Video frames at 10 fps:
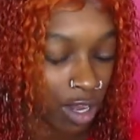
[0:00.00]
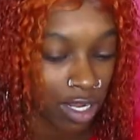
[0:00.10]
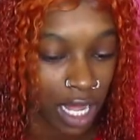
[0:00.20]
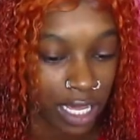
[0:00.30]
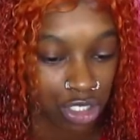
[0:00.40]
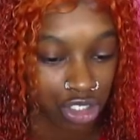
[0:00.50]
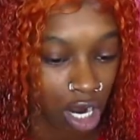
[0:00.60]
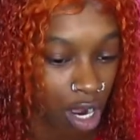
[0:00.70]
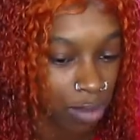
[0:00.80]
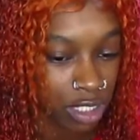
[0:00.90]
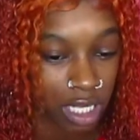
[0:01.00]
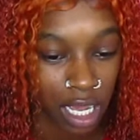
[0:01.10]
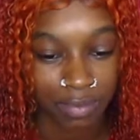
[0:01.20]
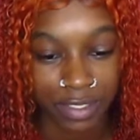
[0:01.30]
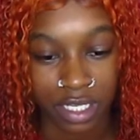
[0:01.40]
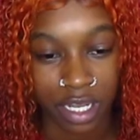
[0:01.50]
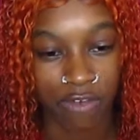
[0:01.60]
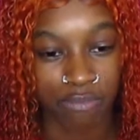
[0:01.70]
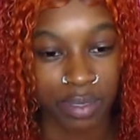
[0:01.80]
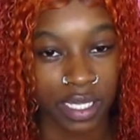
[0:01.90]
y'all like drama type
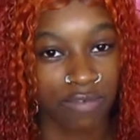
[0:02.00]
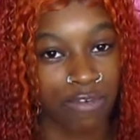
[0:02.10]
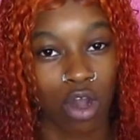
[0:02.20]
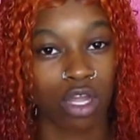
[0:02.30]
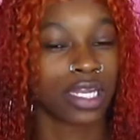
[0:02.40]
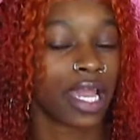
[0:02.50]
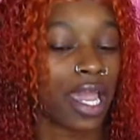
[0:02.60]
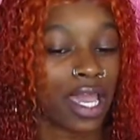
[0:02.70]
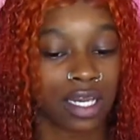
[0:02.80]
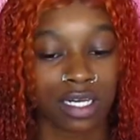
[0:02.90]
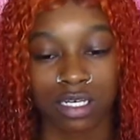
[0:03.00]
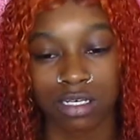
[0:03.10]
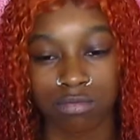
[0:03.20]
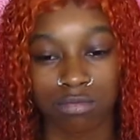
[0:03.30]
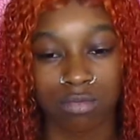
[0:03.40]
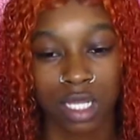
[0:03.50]
stuff, beef, all of that, um,